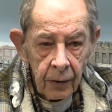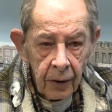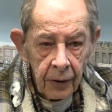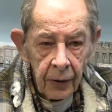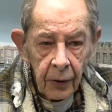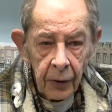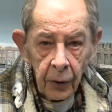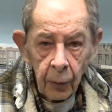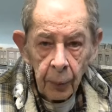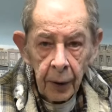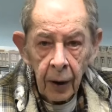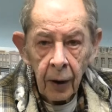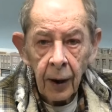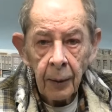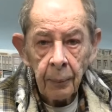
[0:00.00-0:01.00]
I know you're
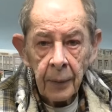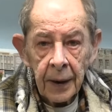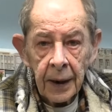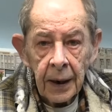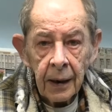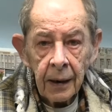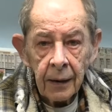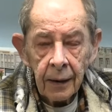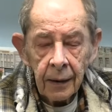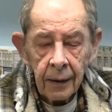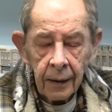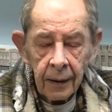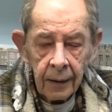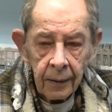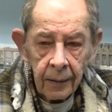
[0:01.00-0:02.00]
behind me
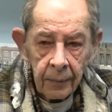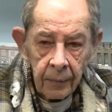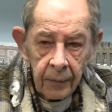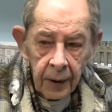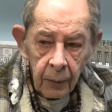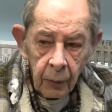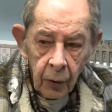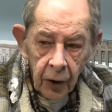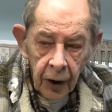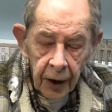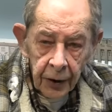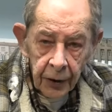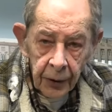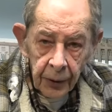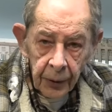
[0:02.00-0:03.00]
um, in what I
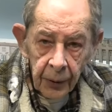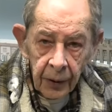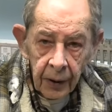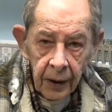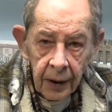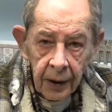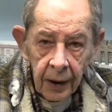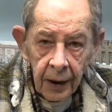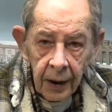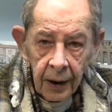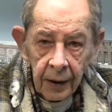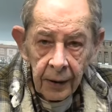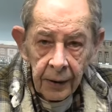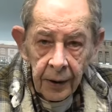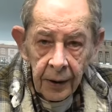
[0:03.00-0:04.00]
do
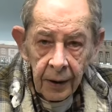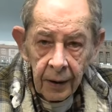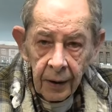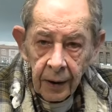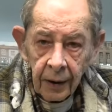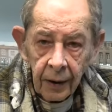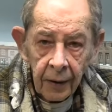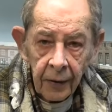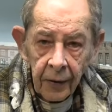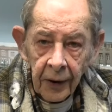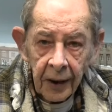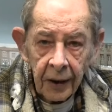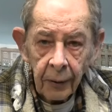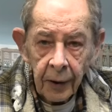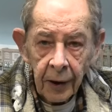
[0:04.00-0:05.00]
and uh, I can't
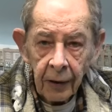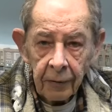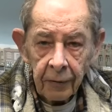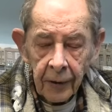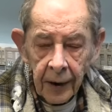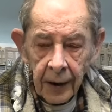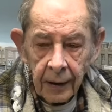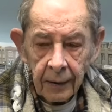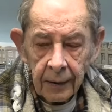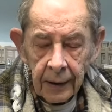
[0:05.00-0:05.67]
thank you enough for that.